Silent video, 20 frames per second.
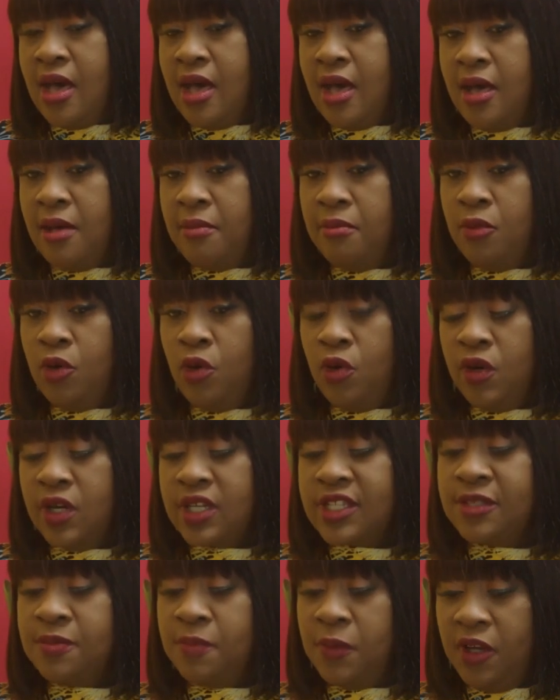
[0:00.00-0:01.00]
or
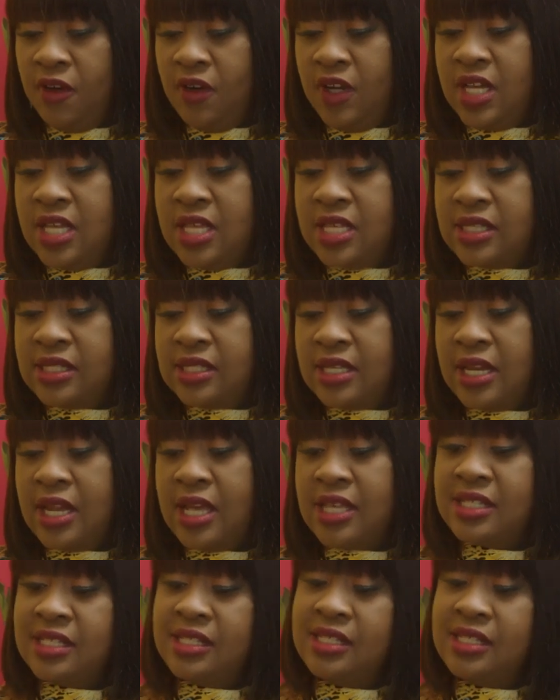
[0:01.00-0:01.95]
experience that has